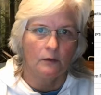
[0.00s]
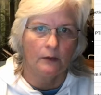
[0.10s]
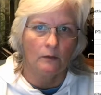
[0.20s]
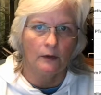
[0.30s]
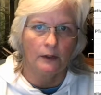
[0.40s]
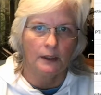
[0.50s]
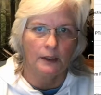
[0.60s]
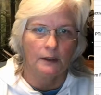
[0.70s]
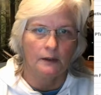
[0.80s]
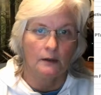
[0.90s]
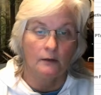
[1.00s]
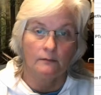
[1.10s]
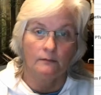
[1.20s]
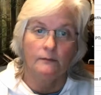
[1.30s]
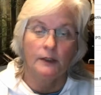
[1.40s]
where I wanted it. Oh,
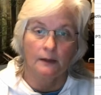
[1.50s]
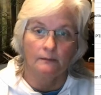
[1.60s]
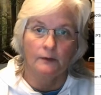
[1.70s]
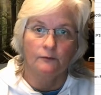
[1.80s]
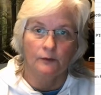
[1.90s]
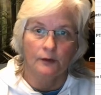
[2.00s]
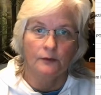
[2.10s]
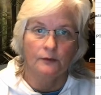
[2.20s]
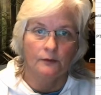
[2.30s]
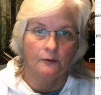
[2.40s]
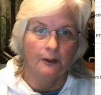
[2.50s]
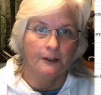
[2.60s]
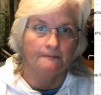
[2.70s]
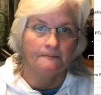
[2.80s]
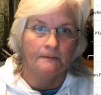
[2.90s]
yeah, in front of 3rd
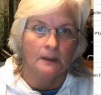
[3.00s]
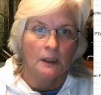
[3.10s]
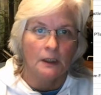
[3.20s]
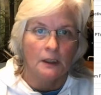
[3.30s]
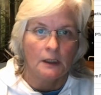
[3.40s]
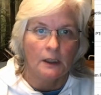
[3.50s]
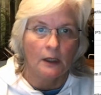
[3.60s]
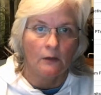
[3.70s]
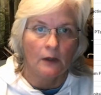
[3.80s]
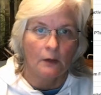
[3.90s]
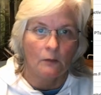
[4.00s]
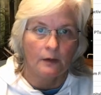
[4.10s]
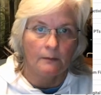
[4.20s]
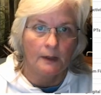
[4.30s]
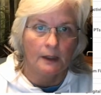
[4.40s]
grade. Now I
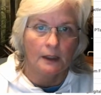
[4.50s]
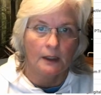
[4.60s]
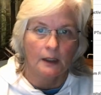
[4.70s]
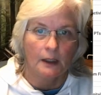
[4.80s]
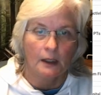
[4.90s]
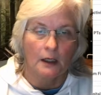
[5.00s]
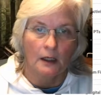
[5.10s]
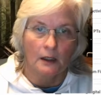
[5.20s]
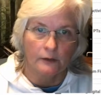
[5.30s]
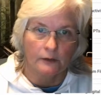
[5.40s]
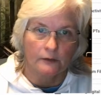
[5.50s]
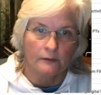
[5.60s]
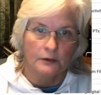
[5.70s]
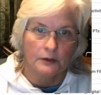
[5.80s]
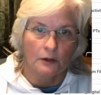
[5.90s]
want to make it a color.
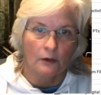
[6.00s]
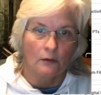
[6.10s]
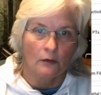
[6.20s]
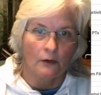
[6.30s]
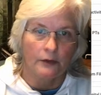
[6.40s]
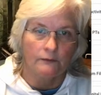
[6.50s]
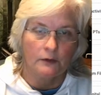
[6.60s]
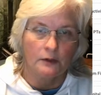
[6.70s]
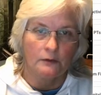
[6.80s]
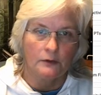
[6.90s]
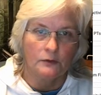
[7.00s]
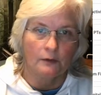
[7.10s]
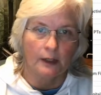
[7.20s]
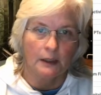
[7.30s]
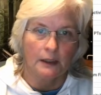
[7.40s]
So all you have to do is
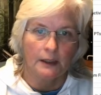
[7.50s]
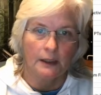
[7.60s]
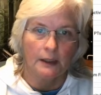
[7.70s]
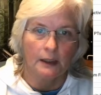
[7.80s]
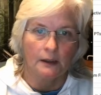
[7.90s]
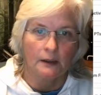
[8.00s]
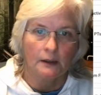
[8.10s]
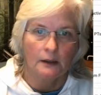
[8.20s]
right click again